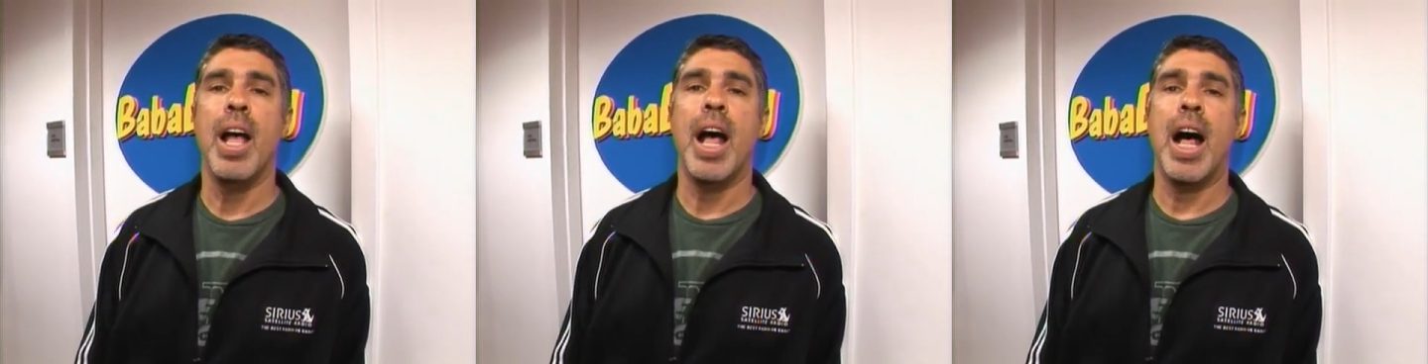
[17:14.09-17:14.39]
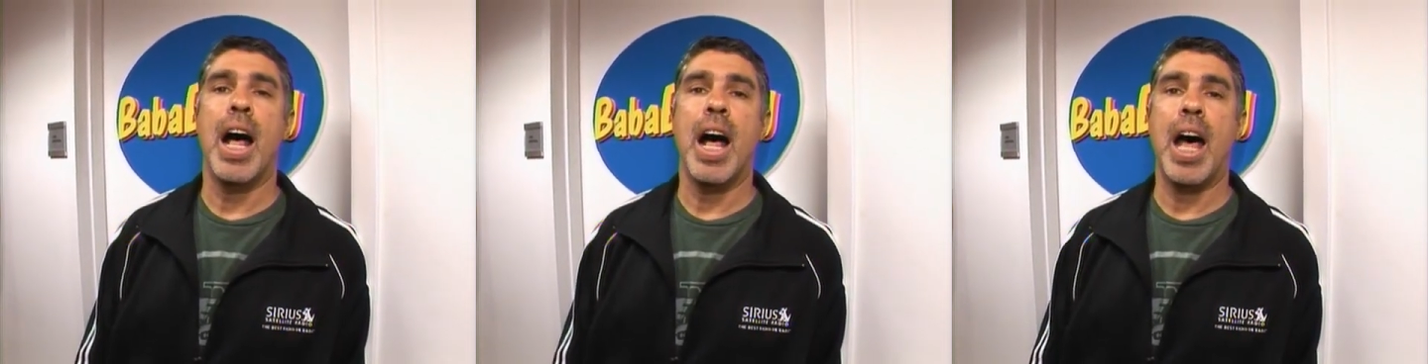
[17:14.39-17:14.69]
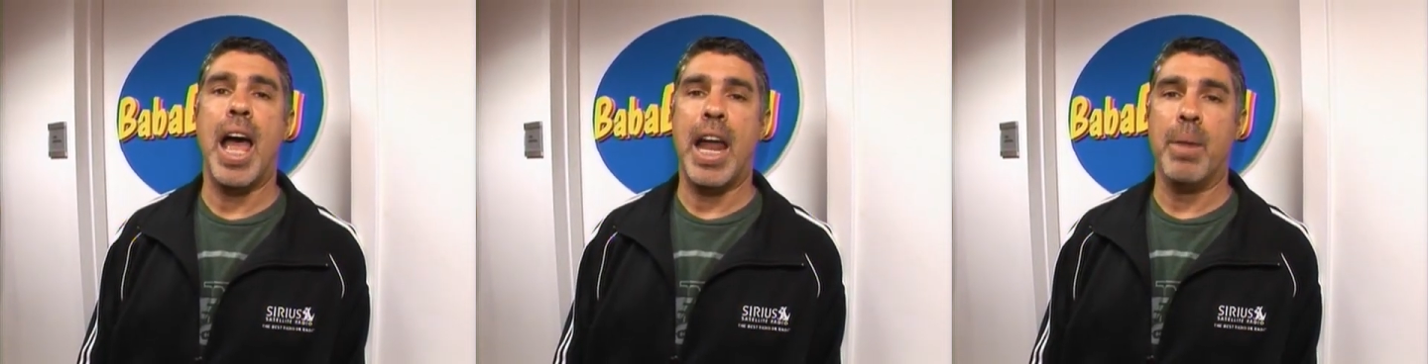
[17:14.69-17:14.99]

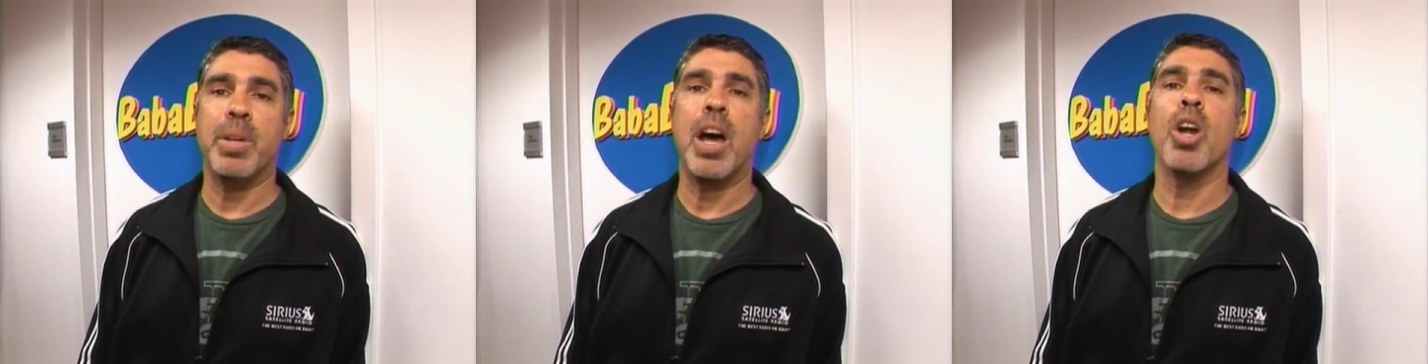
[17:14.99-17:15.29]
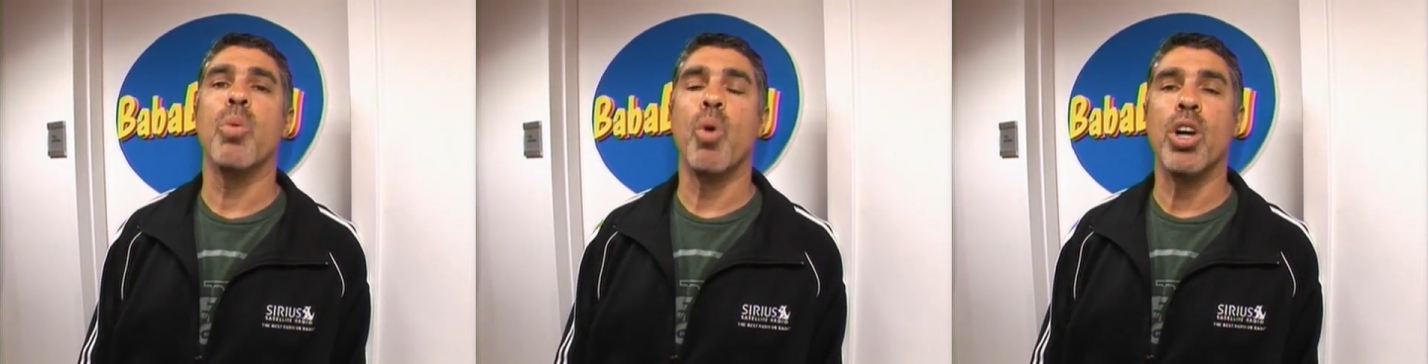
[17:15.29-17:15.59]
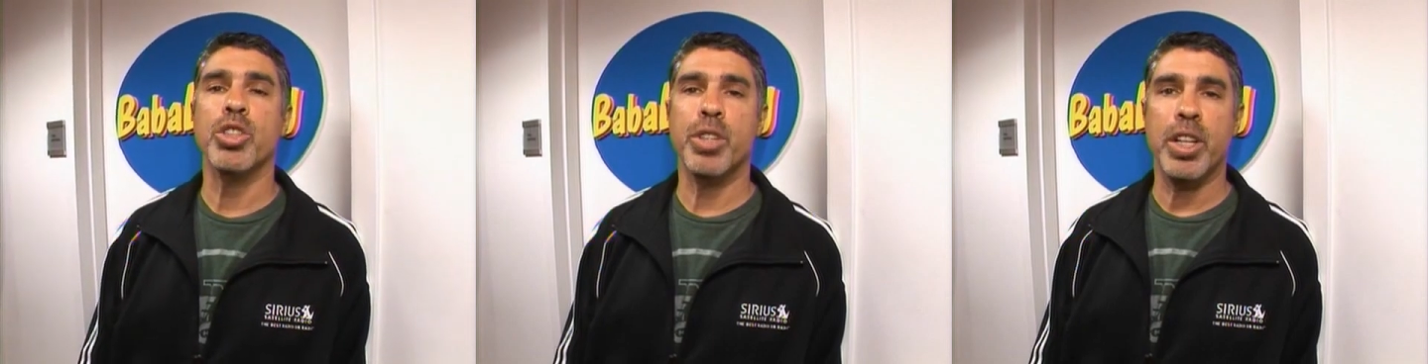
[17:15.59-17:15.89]
And I'm down on
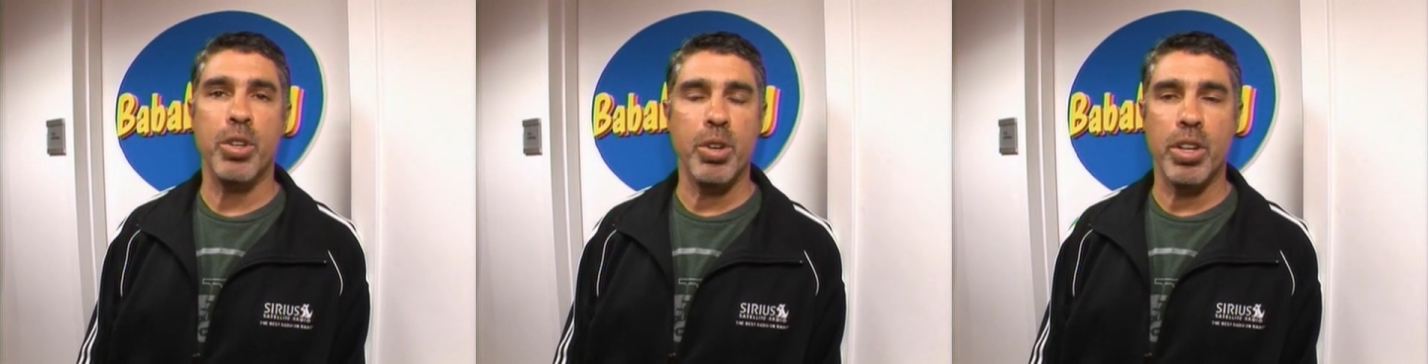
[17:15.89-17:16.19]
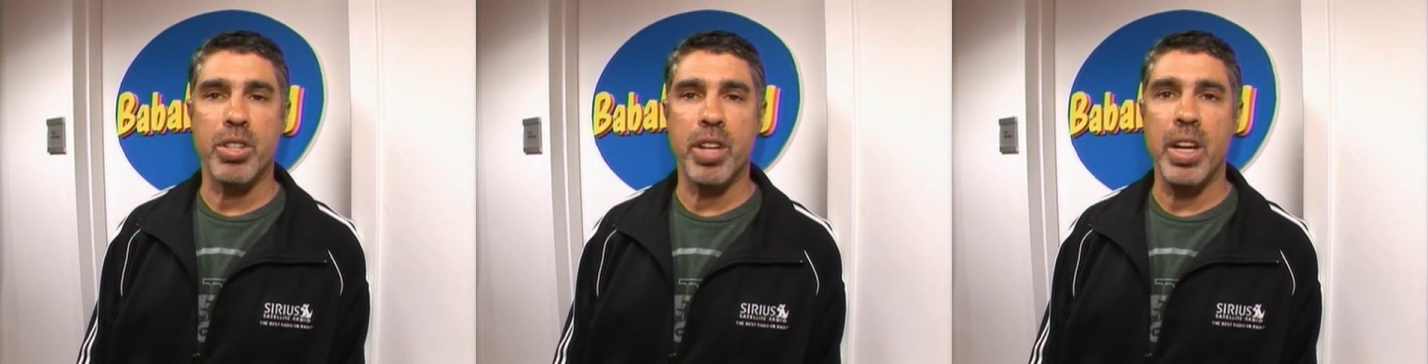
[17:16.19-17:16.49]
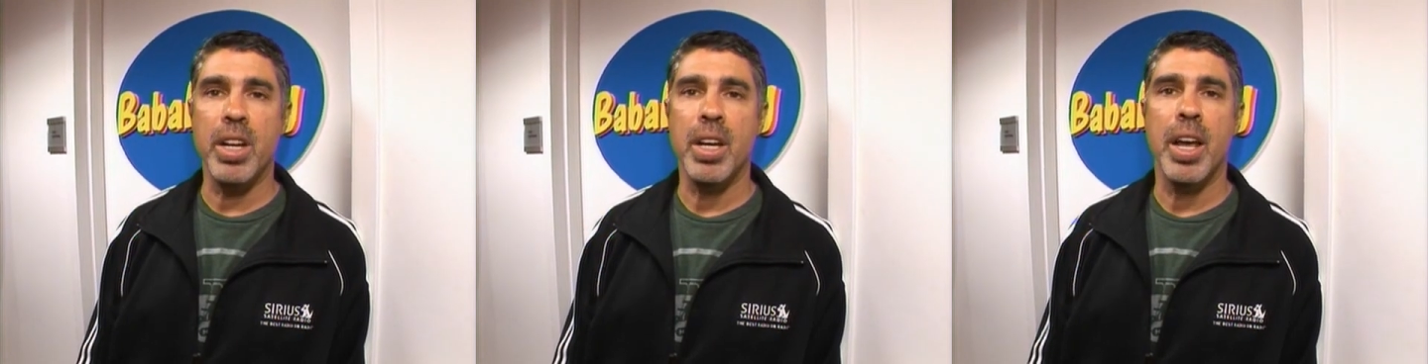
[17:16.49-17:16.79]
Wall Street in New York
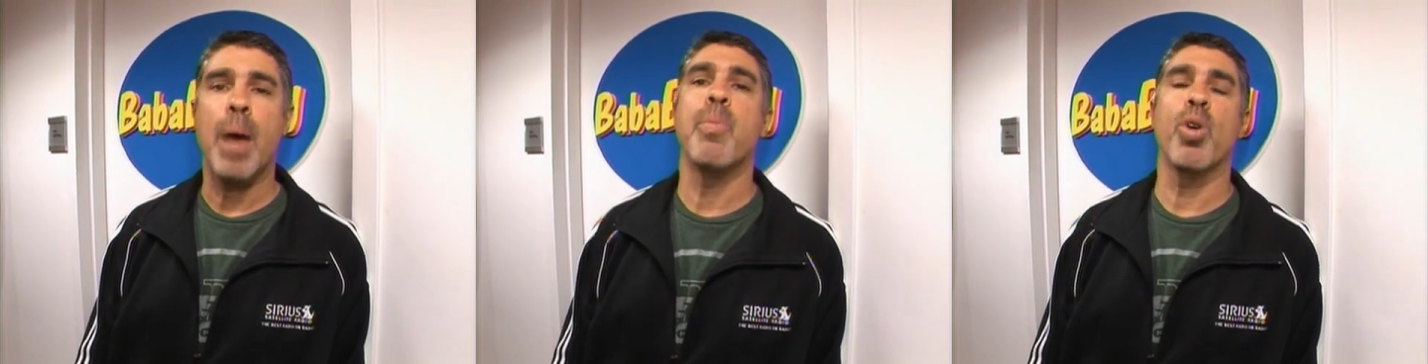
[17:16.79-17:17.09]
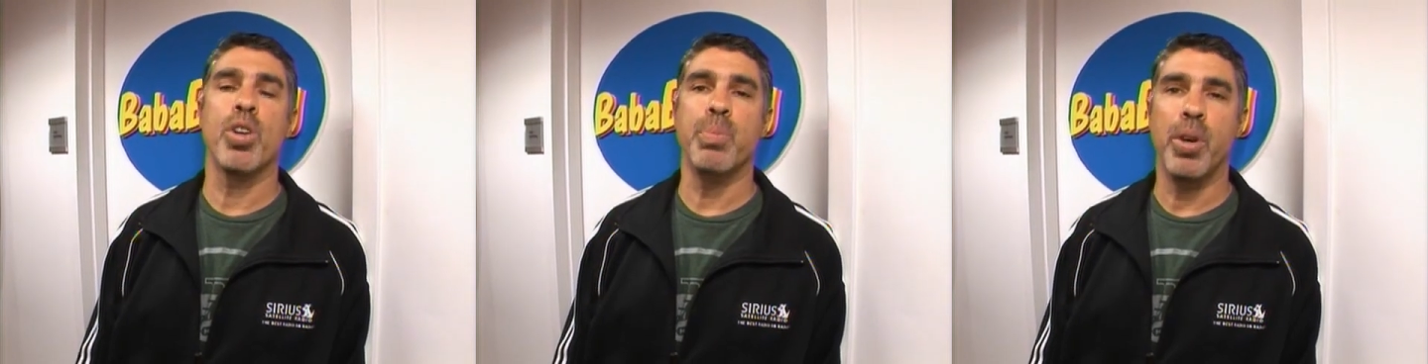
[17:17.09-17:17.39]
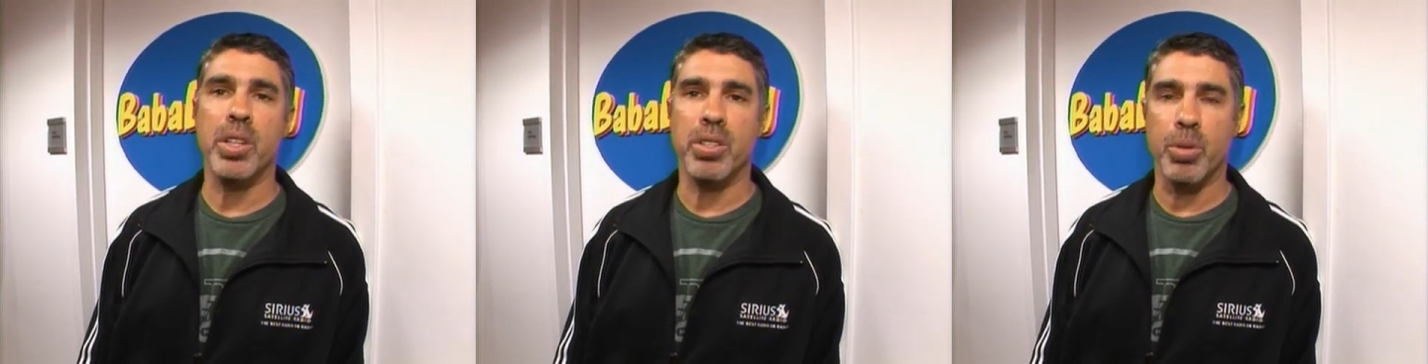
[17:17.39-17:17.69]
City at Borders
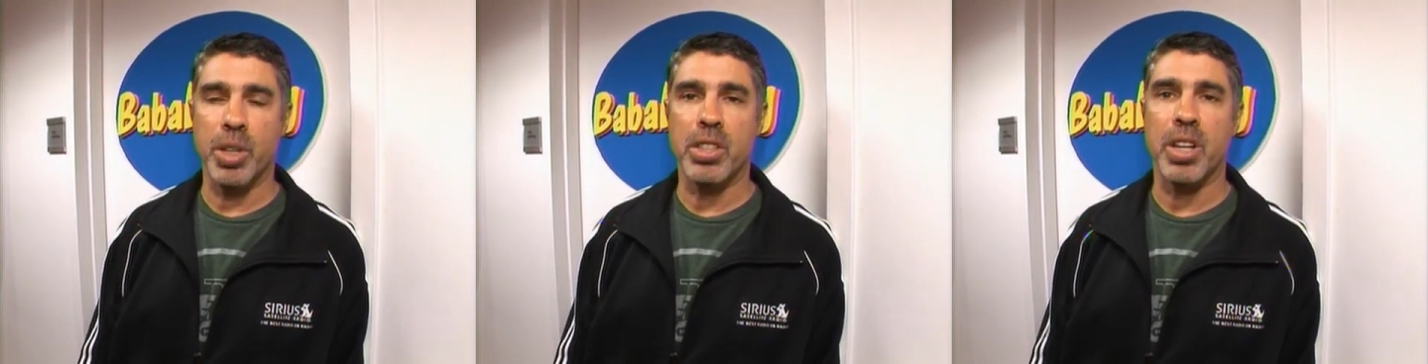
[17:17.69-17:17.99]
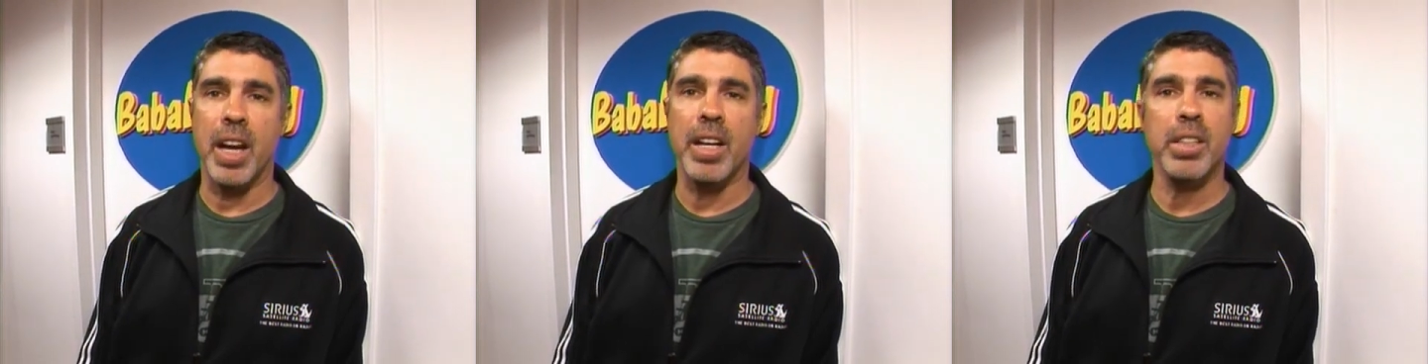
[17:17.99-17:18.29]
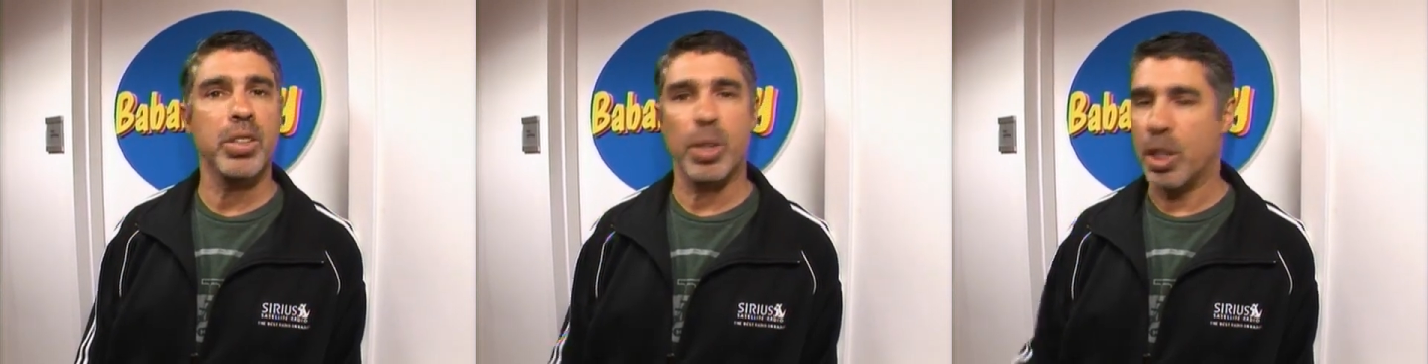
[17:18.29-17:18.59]
Books doing a
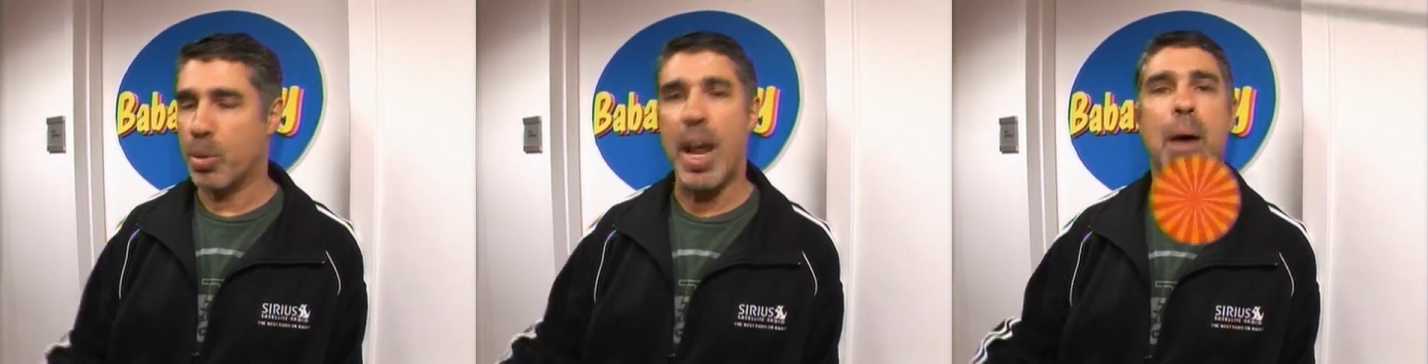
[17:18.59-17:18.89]
signing. So here's what